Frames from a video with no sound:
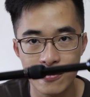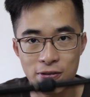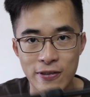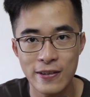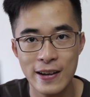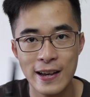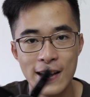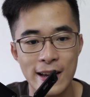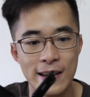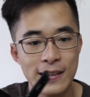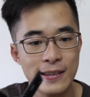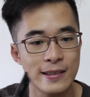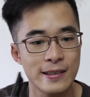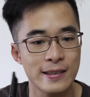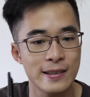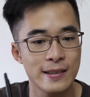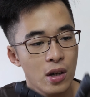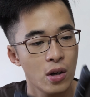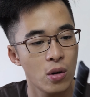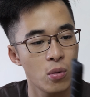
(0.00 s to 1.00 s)
van.
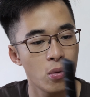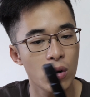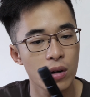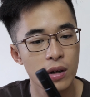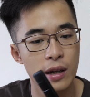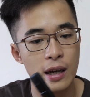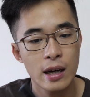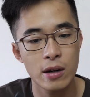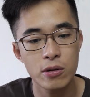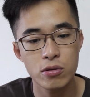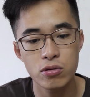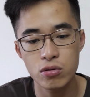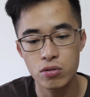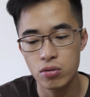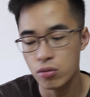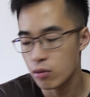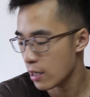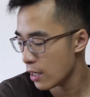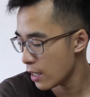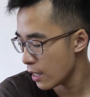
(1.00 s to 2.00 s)
What else
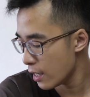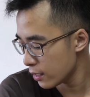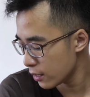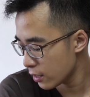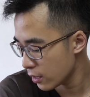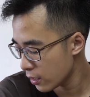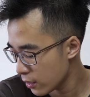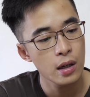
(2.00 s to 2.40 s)
to add?